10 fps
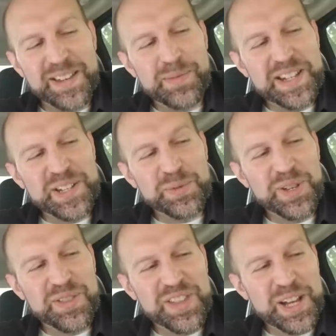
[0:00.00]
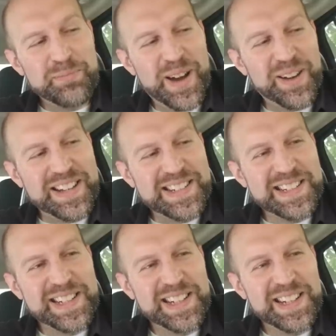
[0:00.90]
because when you think about
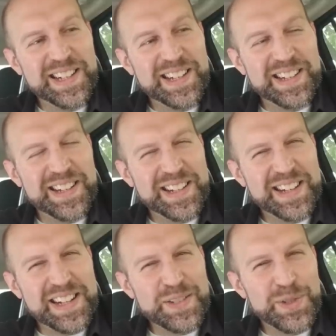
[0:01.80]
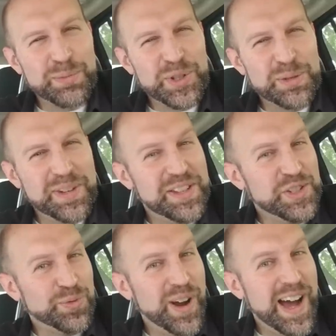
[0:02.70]
it, again, he was supposed to be
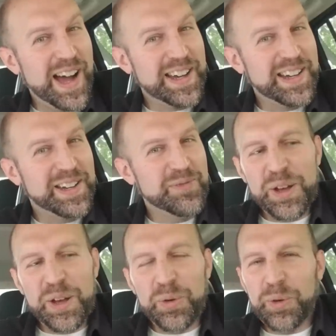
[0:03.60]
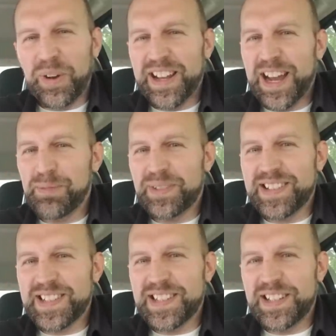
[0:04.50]
this rock. Well, what
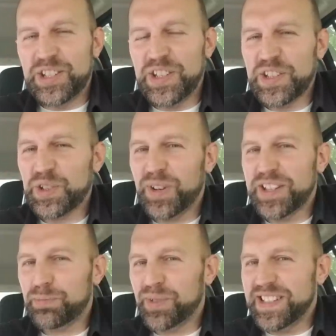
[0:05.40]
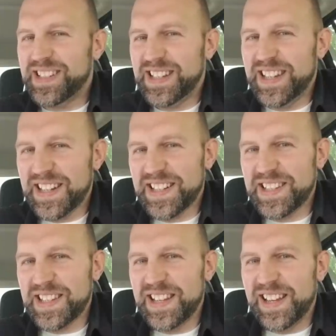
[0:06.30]
happens? Jesus Christ
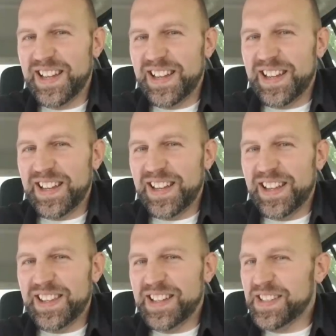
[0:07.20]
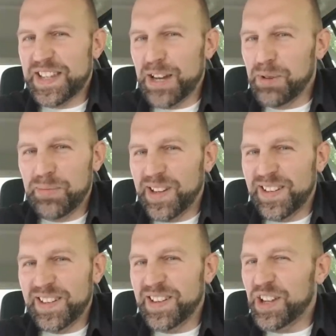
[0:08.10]
predicts that Simon
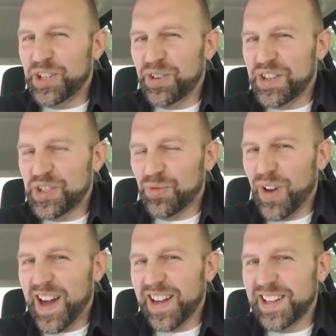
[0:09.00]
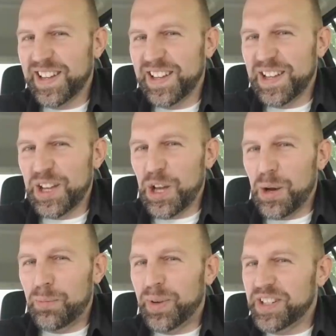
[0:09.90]
Peter, you're this rock,
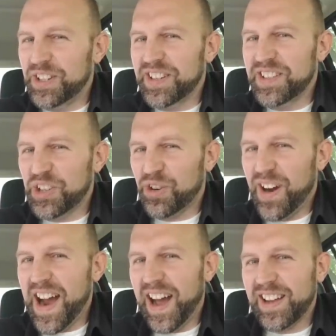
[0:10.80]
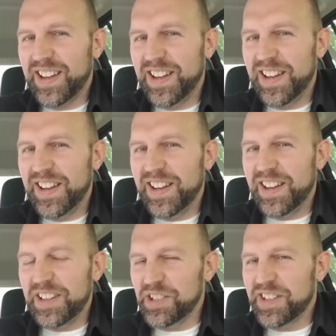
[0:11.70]
but you're going to crack.
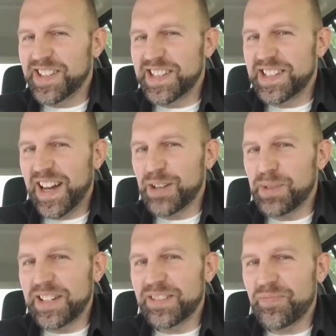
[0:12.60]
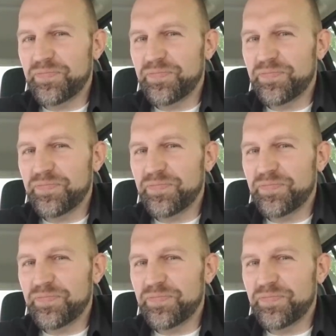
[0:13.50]
You're going to deny me.